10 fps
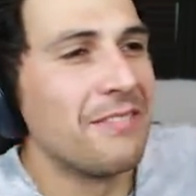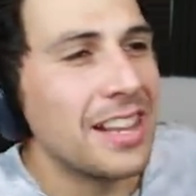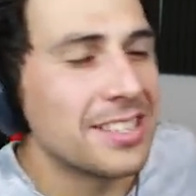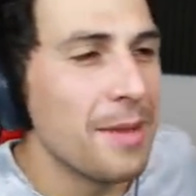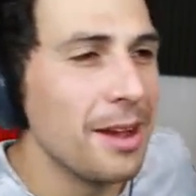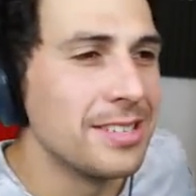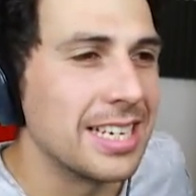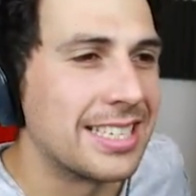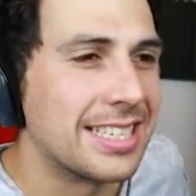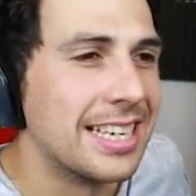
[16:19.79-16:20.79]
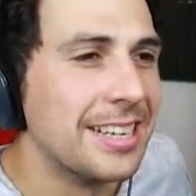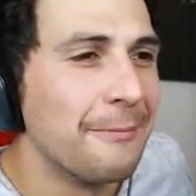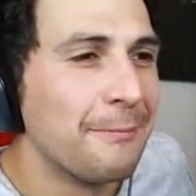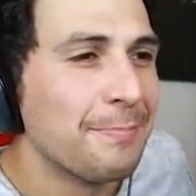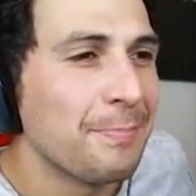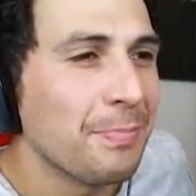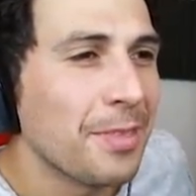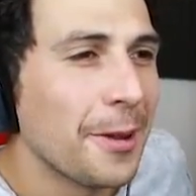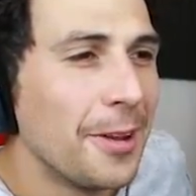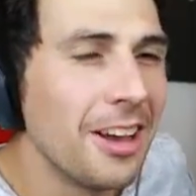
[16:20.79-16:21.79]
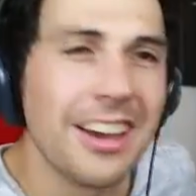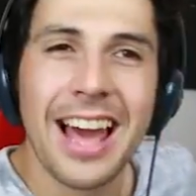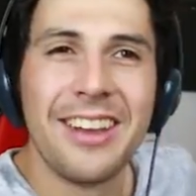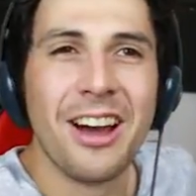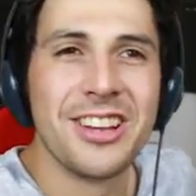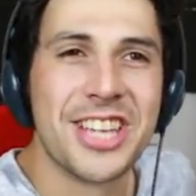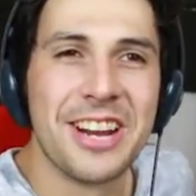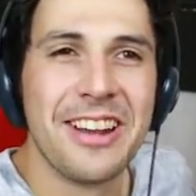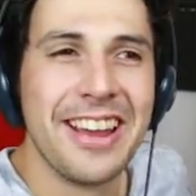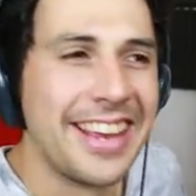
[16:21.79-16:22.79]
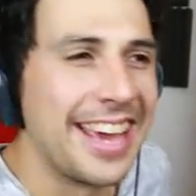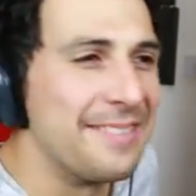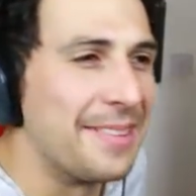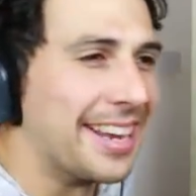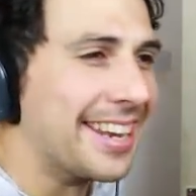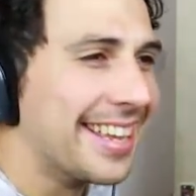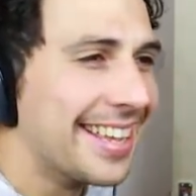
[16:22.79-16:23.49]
Victor Moses. Look at that Nigerian kit, man.